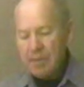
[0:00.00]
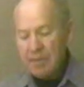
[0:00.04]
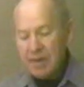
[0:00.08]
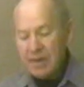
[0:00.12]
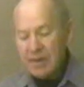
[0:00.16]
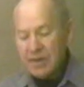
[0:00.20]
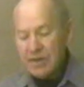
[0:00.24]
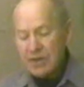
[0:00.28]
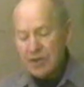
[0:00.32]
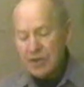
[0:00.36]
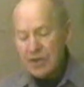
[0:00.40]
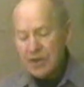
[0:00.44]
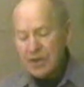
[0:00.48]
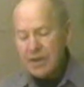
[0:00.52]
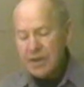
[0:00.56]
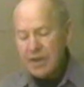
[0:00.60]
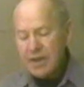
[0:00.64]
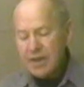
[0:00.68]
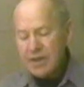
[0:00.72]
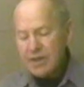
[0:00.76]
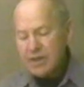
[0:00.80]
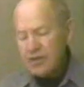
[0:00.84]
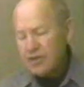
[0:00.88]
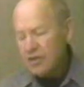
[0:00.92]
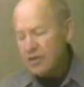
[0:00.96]
But it's a good
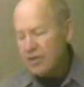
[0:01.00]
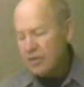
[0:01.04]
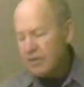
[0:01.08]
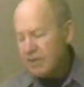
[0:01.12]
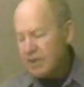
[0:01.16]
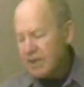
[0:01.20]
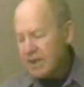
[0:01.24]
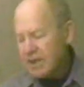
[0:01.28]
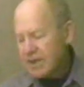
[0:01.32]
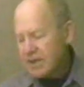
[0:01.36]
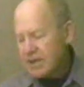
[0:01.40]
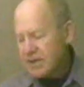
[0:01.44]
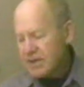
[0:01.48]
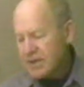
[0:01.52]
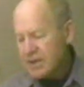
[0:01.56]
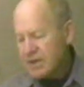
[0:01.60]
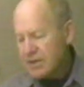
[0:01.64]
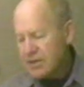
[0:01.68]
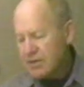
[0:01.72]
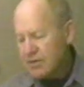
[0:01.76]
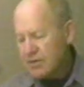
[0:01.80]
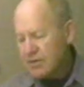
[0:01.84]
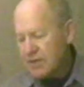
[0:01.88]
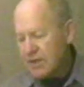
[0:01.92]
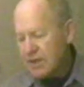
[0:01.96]
thing too, because
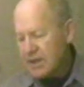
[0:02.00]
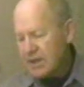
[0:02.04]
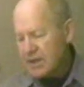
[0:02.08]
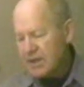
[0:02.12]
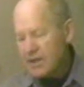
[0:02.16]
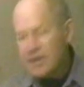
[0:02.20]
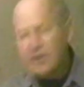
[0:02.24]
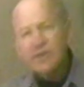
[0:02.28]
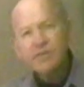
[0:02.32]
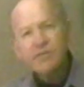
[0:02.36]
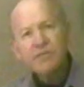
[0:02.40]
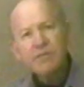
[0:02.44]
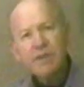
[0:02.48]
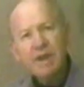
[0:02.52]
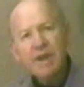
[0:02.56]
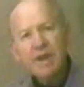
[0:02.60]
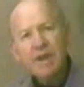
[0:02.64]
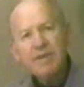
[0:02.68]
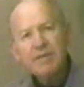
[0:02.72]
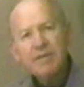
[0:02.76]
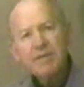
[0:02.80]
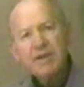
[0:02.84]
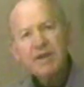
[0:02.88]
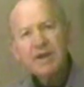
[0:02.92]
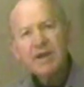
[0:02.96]
in doing it this way
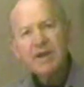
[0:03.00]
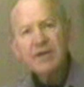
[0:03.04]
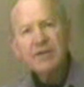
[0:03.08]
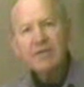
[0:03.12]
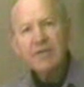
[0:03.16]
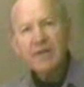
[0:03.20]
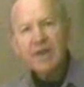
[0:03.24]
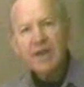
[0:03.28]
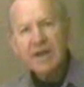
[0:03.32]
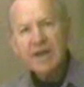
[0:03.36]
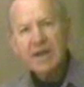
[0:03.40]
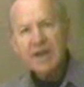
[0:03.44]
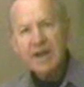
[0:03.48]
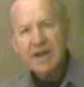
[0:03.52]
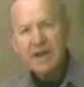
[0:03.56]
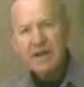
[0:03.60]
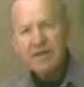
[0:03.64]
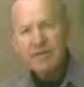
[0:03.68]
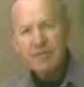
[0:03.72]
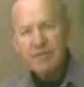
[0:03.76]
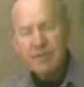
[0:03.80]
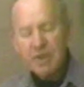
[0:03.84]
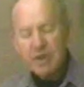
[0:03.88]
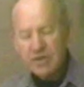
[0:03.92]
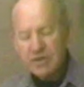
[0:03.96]
and being under that kind
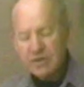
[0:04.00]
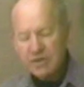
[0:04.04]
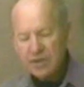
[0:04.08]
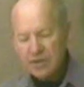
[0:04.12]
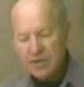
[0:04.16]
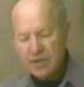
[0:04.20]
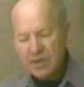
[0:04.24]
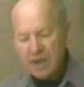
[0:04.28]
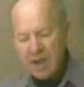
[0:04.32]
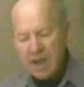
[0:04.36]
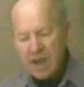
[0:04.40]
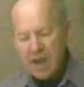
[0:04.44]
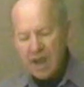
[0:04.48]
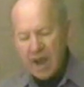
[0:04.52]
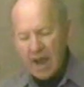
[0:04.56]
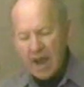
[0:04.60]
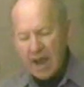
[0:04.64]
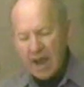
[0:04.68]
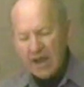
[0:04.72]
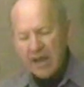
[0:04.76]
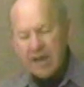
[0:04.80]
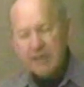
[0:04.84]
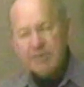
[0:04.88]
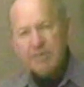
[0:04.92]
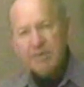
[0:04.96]
of pressure,
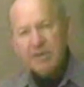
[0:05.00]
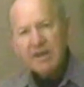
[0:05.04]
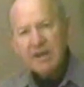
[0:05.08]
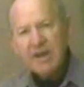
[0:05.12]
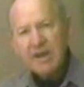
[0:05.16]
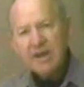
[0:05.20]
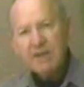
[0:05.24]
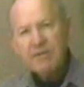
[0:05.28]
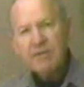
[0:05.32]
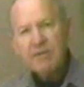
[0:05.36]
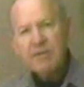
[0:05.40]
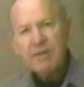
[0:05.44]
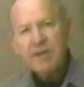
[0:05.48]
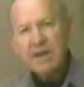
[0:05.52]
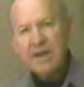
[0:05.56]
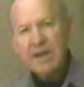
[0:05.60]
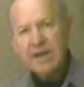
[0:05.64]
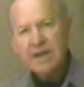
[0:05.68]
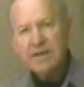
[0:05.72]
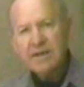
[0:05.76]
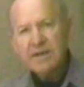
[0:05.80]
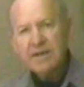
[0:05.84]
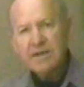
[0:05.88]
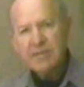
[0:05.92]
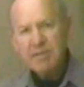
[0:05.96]
I can begin with the
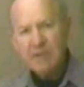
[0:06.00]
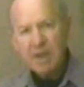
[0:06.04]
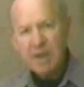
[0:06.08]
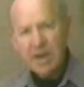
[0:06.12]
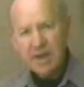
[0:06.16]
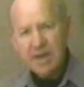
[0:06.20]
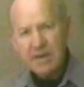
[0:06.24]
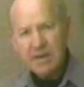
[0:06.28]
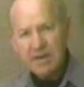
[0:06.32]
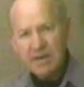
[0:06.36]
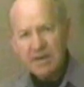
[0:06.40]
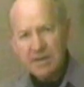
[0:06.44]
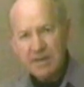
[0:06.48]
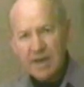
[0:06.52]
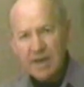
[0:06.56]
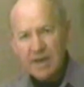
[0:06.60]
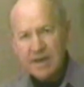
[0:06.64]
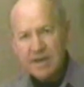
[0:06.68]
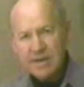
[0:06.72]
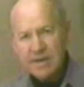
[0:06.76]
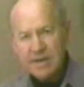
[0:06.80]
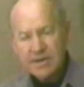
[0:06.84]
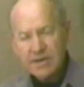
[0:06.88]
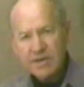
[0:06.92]
end in mind, and that